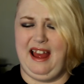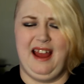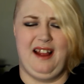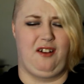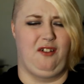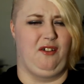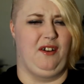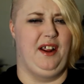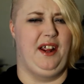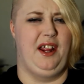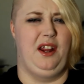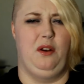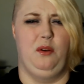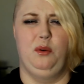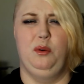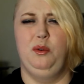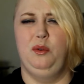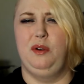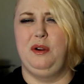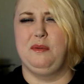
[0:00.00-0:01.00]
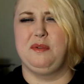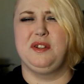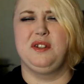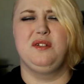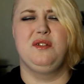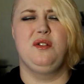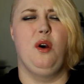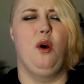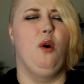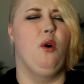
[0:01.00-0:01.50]
that green, ooh, it was
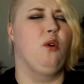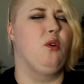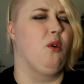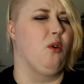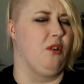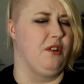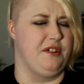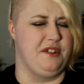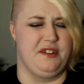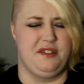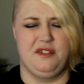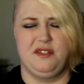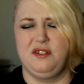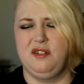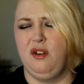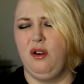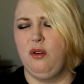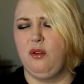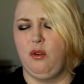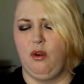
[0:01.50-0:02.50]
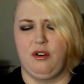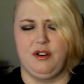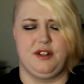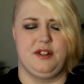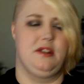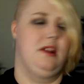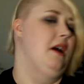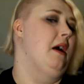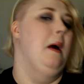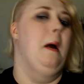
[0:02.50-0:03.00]
so gorgeous, so
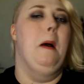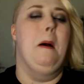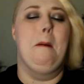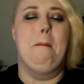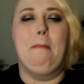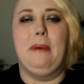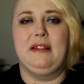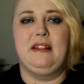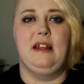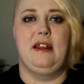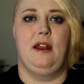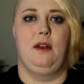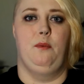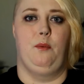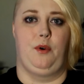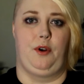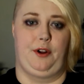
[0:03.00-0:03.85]
gorgeous. But they didn't